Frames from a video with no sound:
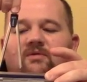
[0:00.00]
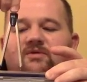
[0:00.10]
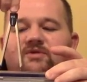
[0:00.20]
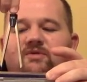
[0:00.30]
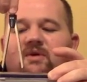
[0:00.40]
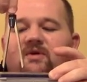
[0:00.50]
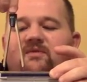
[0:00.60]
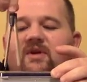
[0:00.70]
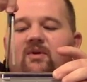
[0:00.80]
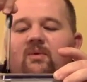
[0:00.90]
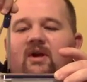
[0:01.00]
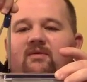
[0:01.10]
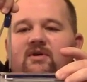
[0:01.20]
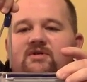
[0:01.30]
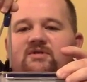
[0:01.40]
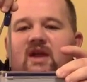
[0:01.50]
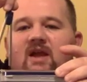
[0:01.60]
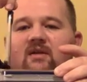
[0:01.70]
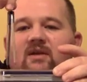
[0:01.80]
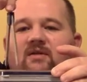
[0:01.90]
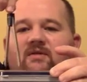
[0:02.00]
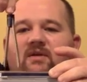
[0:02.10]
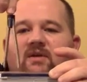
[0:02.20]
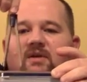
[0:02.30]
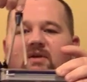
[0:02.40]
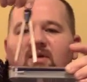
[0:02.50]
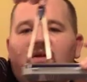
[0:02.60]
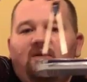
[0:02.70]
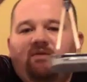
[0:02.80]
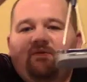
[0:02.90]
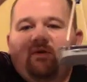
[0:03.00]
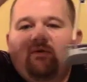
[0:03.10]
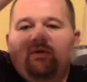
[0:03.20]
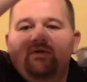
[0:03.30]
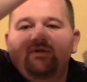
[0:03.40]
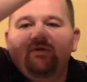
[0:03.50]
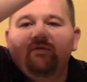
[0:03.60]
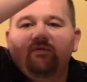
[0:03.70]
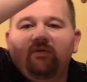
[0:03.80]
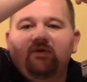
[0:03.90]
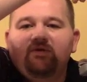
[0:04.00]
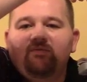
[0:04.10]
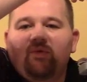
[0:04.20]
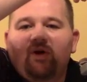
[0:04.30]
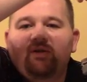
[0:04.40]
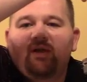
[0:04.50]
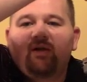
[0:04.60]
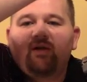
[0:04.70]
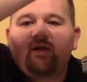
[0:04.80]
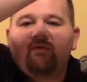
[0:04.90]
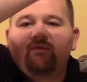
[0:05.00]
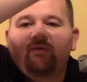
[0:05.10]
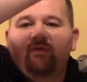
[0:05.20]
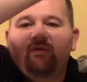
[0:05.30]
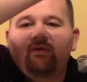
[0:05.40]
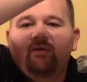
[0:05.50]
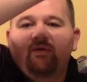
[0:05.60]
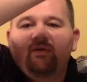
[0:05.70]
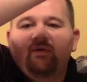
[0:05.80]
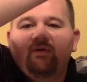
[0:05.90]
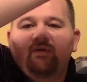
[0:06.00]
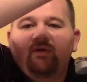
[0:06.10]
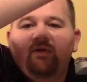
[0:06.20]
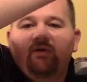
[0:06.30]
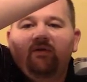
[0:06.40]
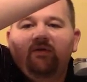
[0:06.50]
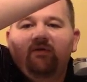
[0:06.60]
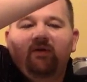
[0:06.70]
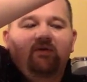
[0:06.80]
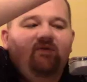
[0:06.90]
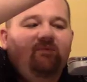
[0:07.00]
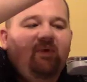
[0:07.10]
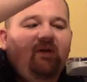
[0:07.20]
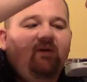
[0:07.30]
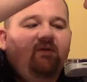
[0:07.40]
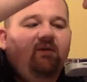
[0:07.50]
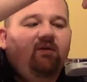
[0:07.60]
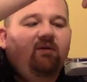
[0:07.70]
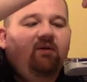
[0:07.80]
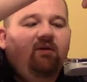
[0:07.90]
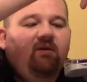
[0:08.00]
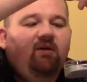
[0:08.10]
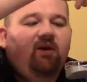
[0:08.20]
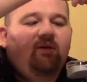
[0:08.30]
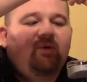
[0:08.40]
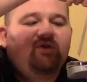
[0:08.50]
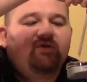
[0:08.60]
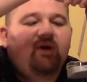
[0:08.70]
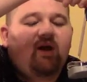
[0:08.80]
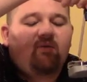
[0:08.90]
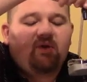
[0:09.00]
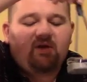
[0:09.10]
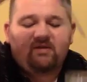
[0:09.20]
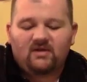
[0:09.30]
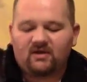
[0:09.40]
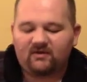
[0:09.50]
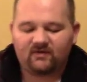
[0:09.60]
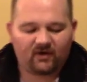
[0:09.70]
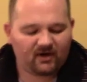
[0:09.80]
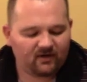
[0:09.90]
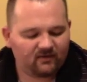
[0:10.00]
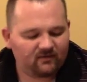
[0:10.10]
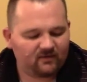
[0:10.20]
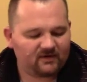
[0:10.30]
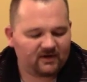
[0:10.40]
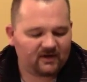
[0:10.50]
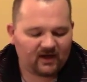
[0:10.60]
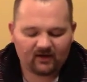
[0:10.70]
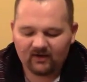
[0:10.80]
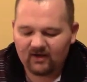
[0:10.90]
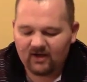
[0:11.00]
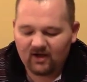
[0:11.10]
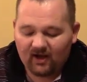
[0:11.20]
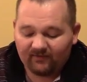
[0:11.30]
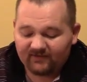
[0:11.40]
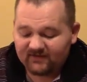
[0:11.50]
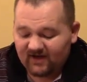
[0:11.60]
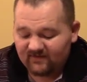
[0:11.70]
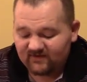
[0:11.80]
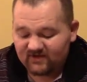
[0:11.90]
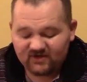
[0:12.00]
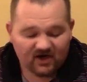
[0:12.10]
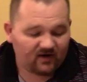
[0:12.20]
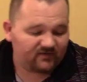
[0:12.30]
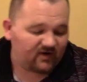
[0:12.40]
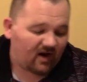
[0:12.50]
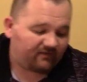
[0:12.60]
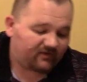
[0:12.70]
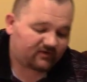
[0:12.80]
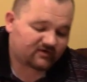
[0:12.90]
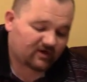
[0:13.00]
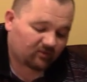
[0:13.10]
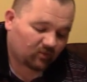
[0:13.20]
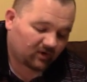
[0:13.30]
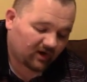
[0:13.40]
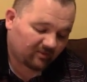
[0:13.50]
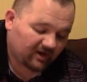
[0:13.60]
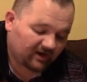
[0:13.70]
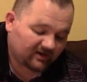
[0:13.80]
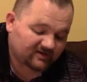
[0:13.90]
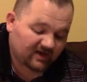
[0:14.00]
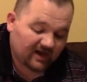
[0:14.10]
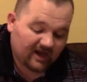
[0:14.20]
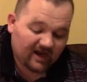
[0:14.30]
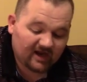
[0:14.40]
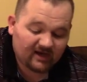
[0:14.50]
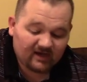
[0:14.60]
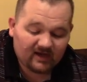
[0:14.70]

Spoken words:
200 feet or whatever your scale is. And so as you mark that off, you can spin it and measure how many things are within that. Oftentimes the sheriff's office or someone will come in and say, hey,